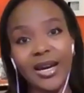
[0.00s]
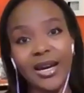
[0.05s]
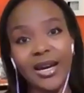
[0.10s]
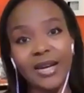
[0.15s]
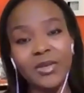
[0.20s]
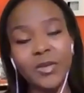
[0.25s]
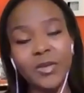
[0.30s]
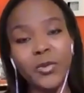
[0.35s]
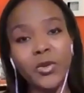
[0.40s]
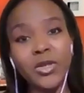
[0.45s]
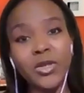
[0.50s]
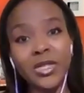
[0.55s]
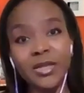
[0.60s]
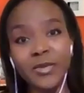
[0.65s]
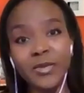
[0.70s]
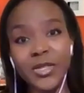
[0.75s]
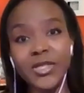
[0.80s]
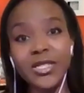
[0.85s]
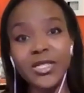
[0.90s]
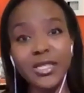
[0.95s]
And the boarding
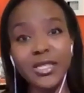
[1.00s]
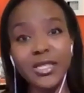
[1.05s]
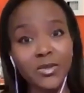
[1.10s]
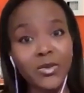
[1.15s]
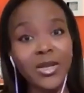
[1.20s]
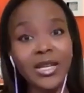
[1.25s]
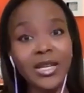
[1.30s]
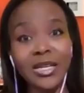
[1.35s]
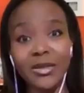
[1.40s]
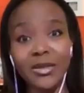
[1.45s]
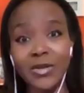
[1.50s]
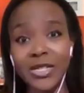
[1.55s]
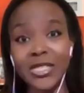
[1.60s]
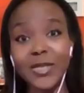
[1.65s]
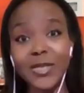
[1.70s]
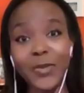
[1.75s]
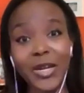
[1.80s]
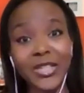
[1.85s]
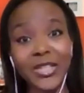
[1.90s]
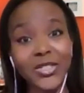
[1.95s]
community is really, really
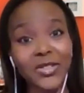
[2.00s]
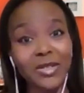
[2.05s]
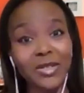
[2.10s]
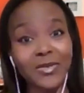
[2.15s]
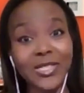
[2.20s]
special.